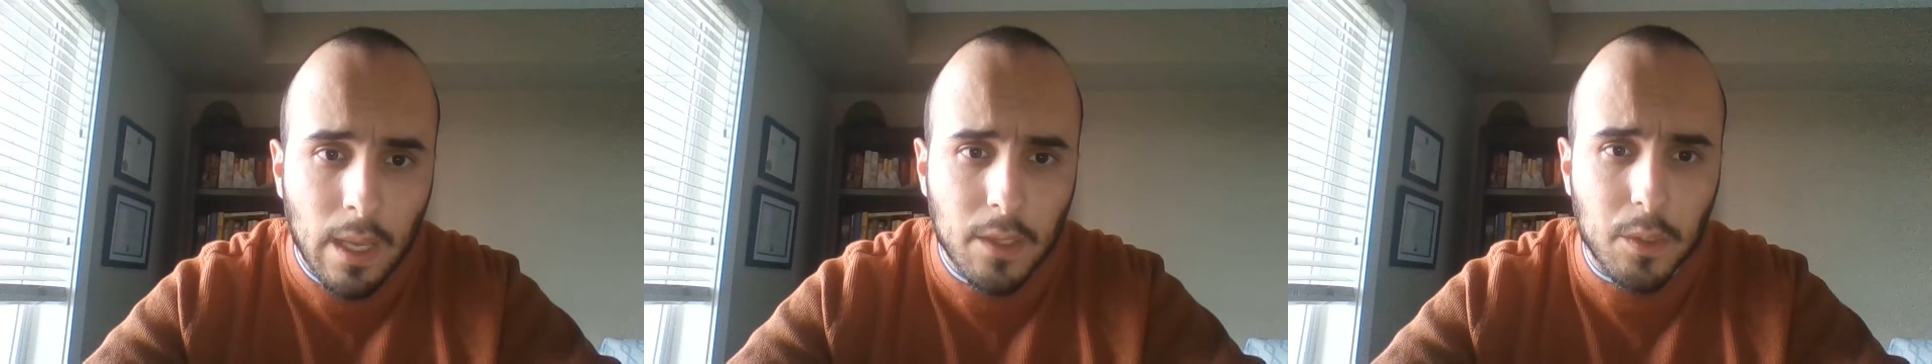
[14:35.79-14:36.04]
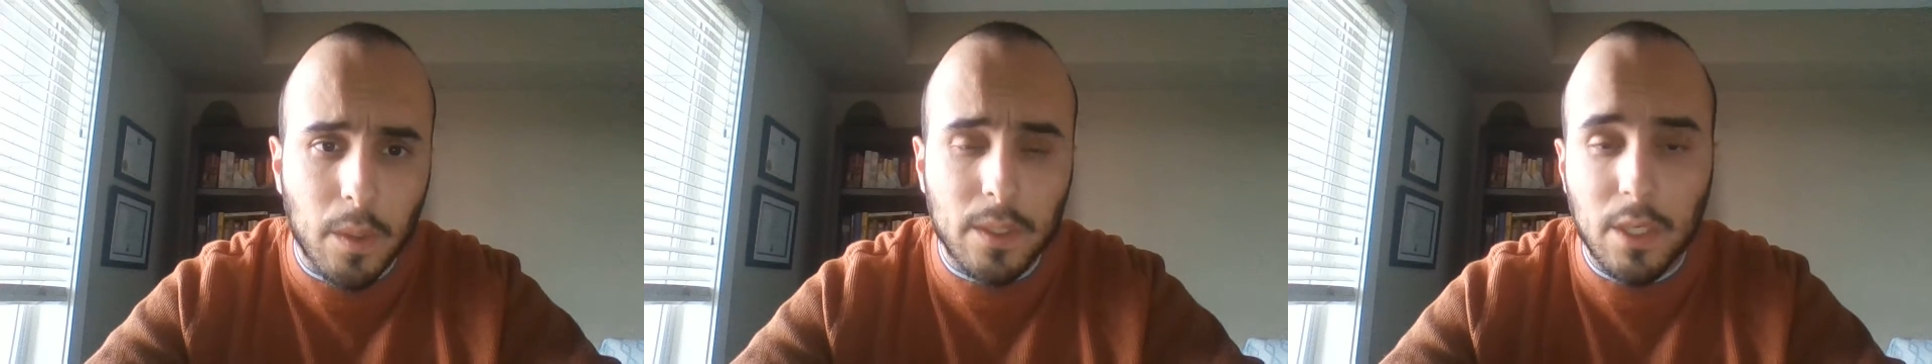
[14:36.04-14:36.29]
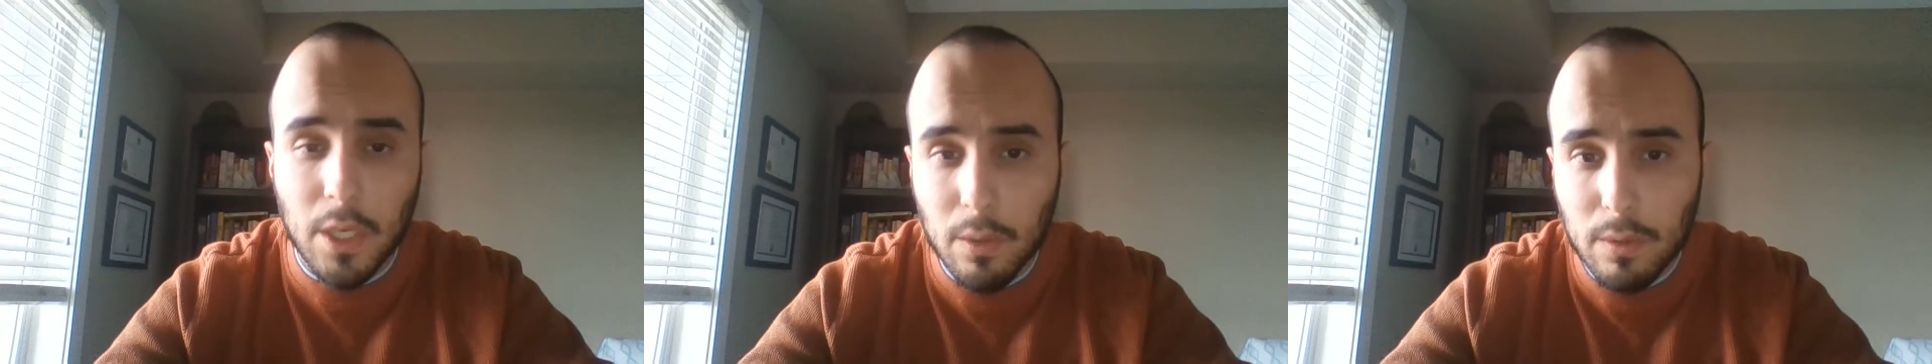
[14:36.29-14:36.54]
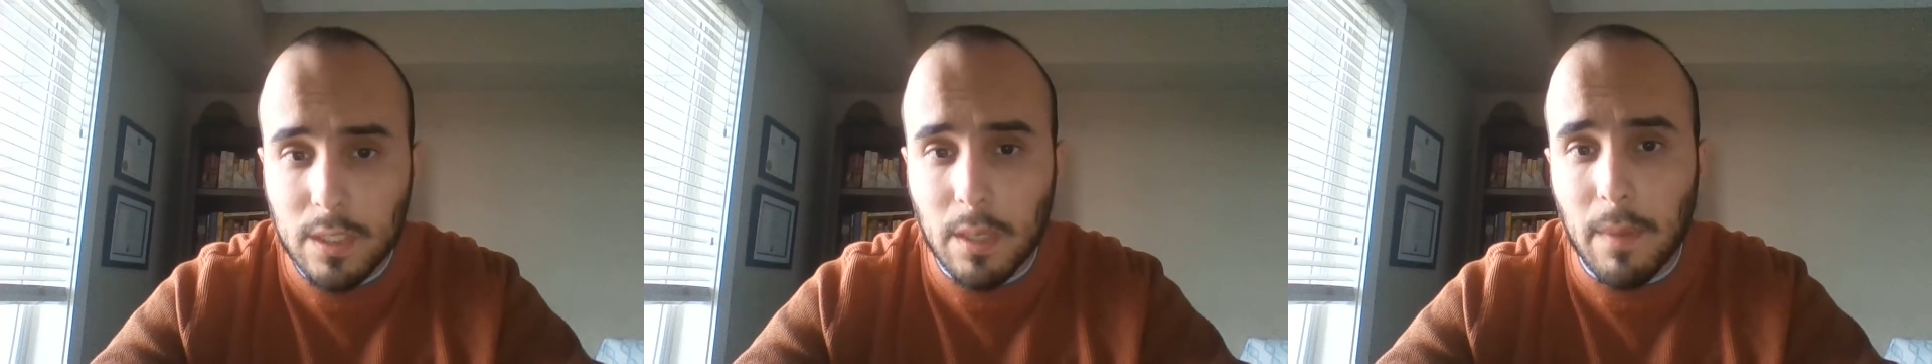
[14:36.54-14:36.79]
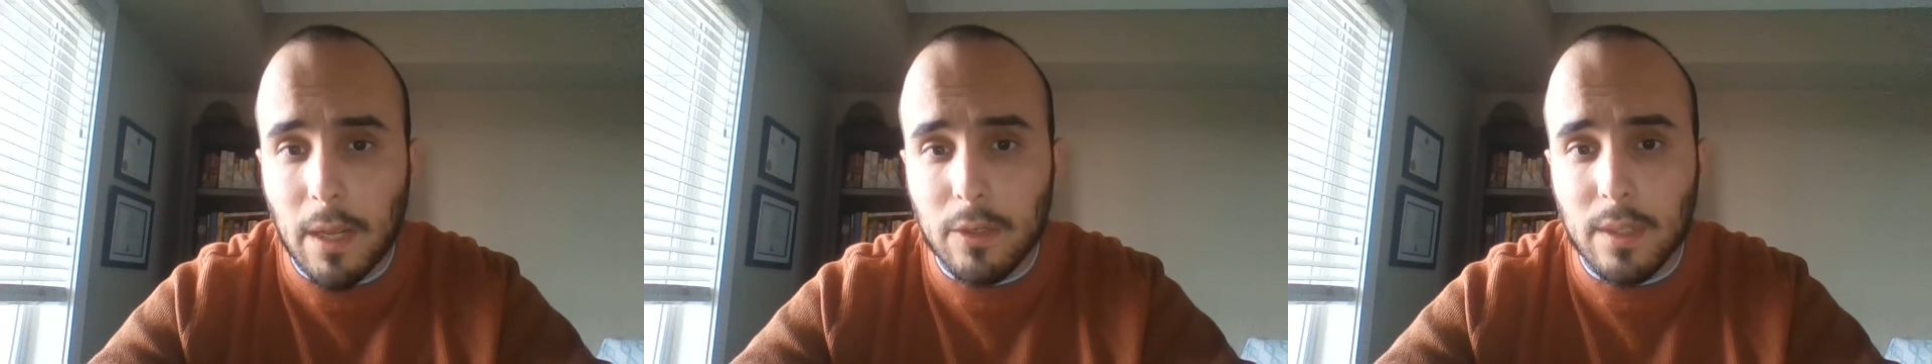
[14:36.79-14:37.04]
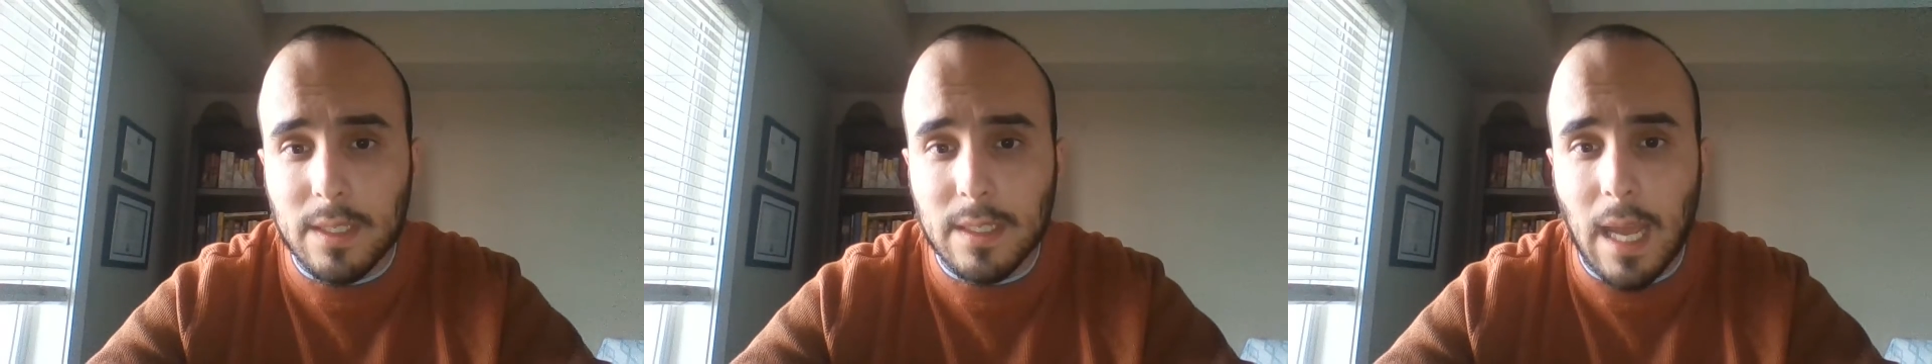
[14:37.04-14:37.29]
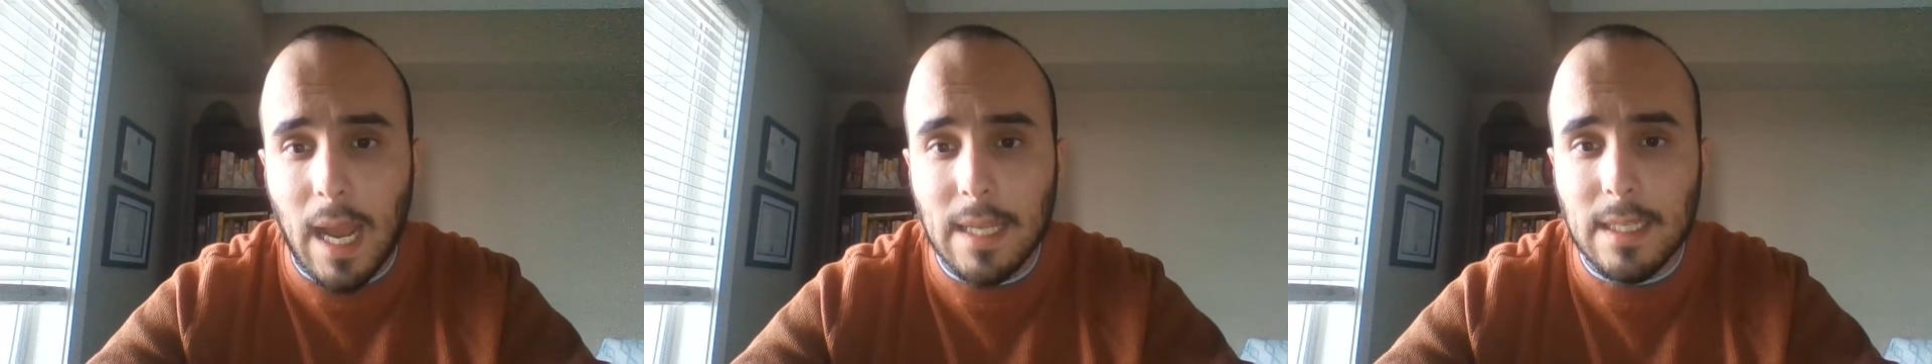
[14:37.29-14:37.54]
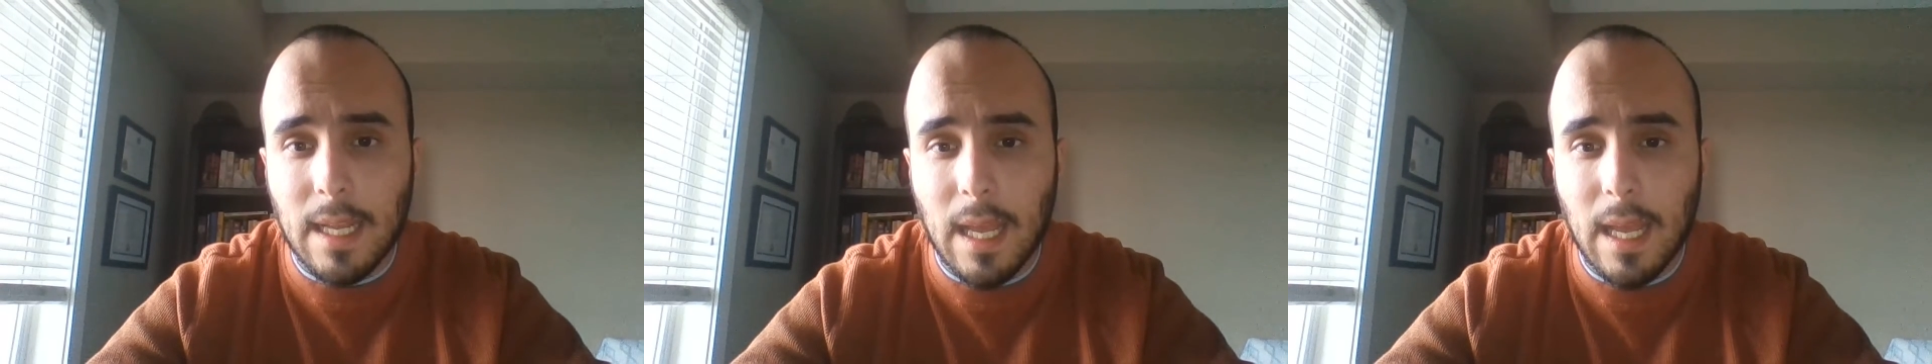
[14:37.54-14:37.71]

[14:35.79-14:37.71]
So it's used to measure the size and